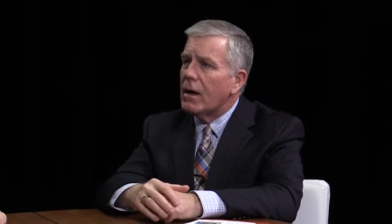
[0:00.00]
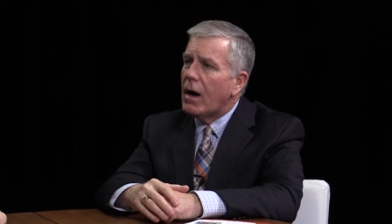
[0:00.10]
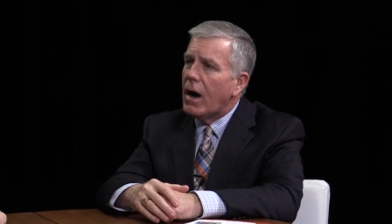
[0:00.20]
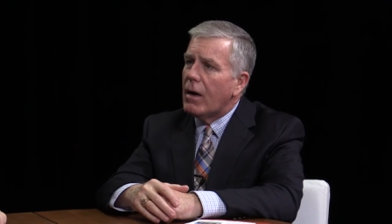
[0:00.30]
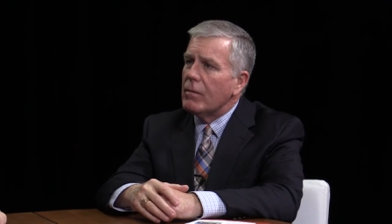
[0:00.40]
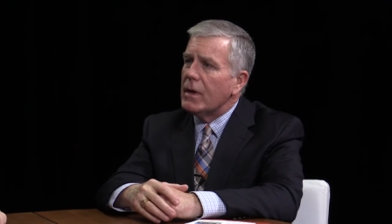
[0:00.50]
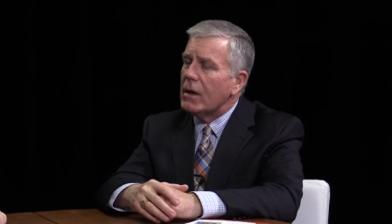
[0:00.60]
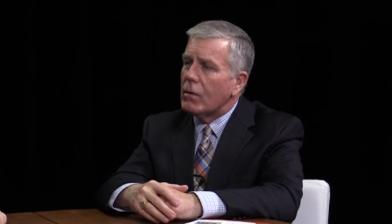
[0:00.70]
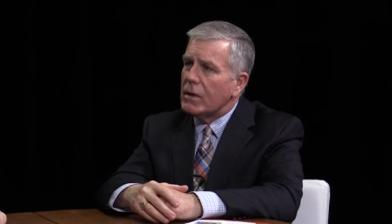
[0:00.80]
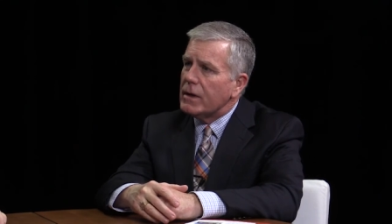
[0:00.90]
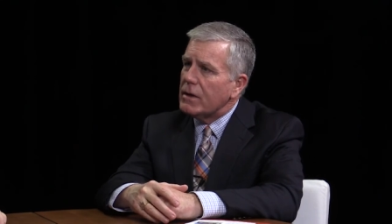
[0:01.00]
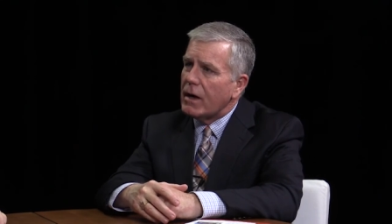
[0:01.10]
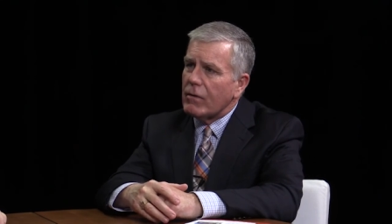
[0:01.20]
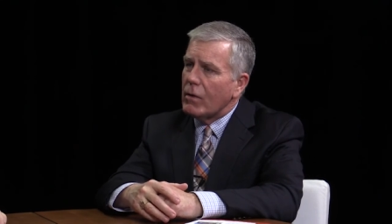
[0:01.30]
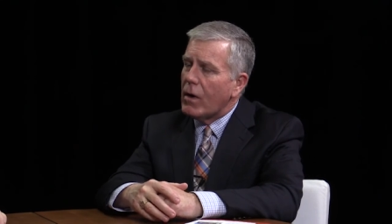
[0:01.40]
Um, equally to
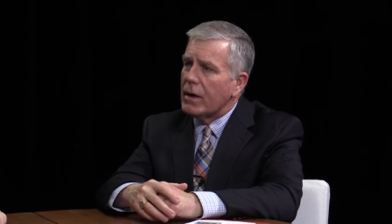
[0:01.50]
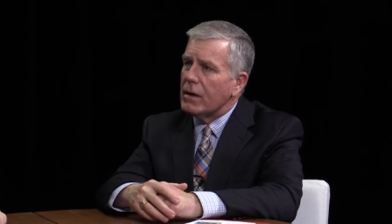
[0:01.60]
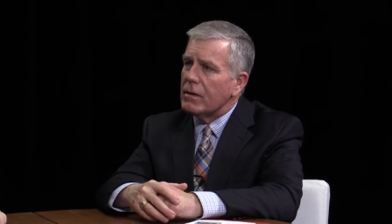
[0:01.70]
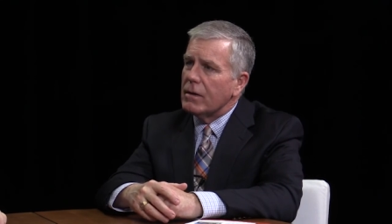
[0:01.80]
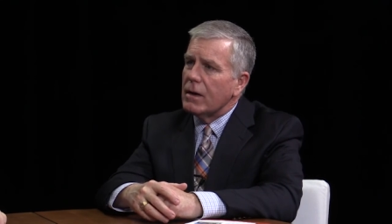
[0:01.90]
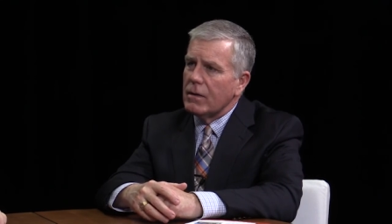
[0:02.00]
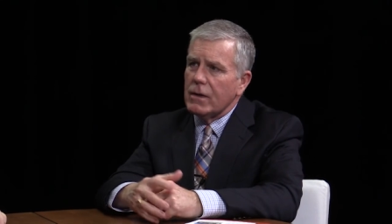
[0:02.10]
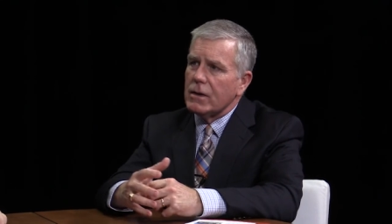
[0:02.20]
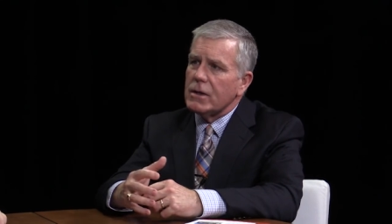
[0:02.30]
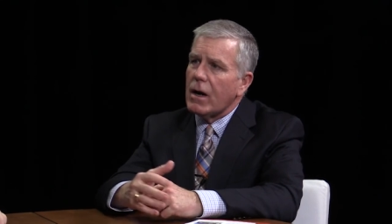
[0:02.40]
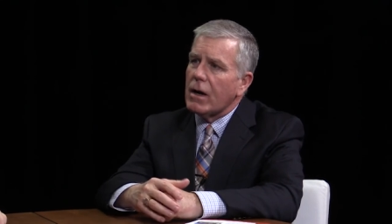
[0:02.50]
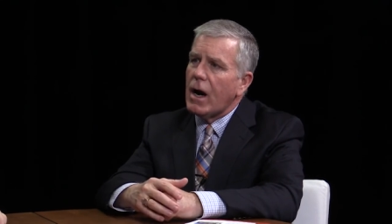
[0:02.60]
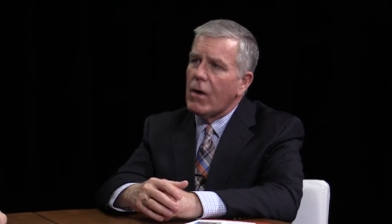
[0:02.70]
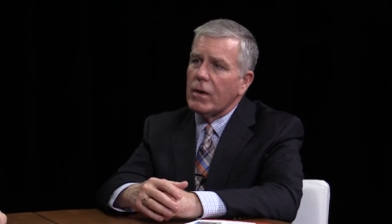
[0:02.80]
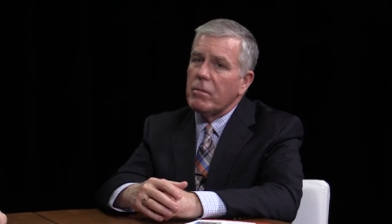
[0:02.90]
everyone in, in the entire
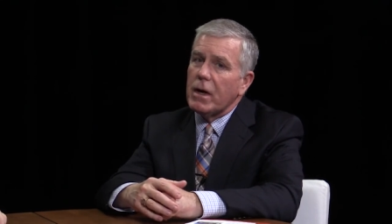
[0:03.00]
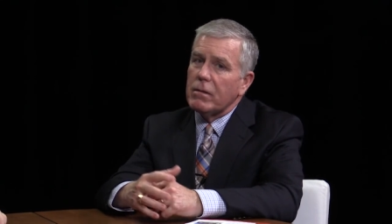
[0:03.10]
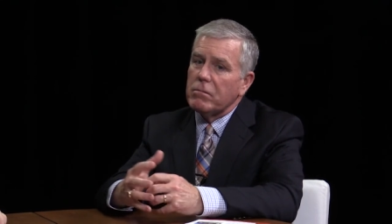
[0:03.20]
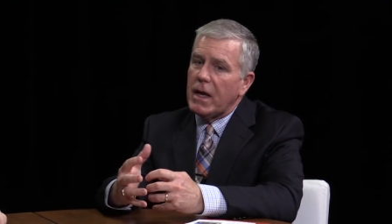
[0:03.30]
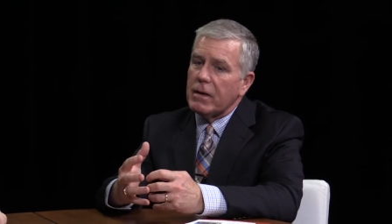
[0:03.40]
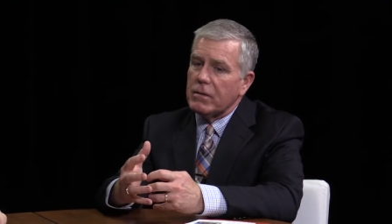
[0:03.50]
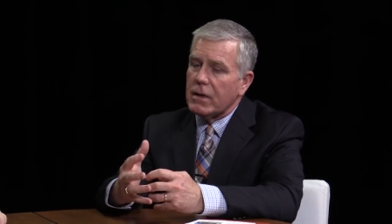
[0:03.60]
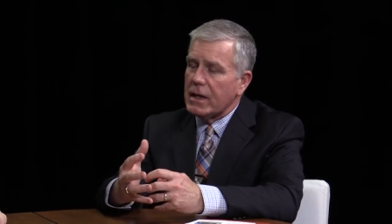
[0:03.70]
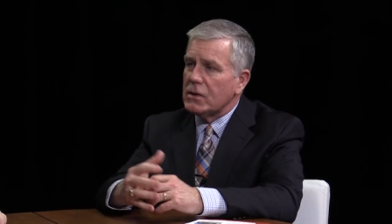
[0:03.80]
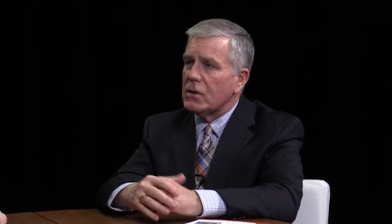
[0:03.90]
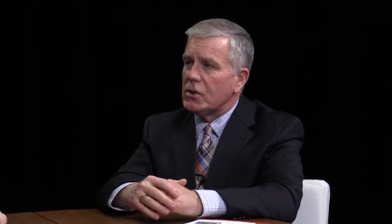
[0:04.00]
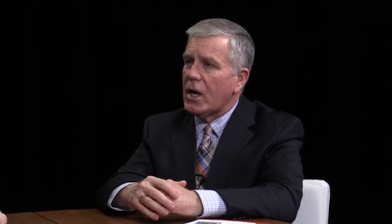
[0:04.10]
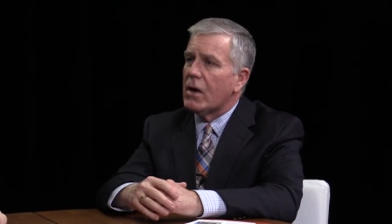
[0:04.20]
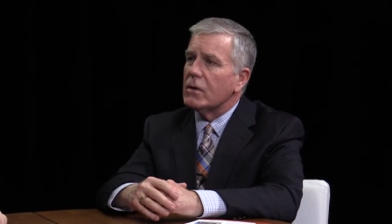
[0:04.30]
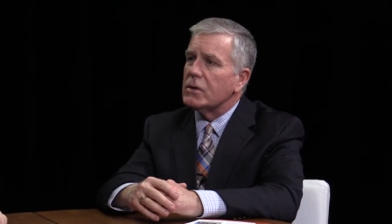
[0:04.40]
county. But that, that's the
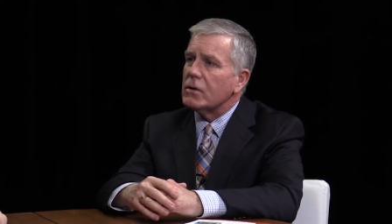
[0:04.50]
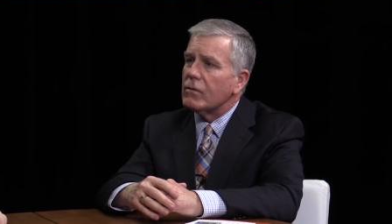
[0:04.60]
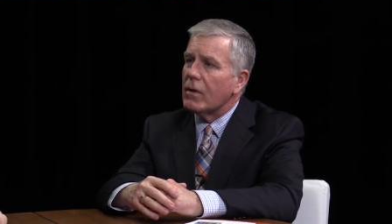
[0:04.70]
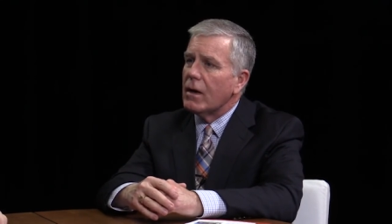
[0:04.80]
challenge of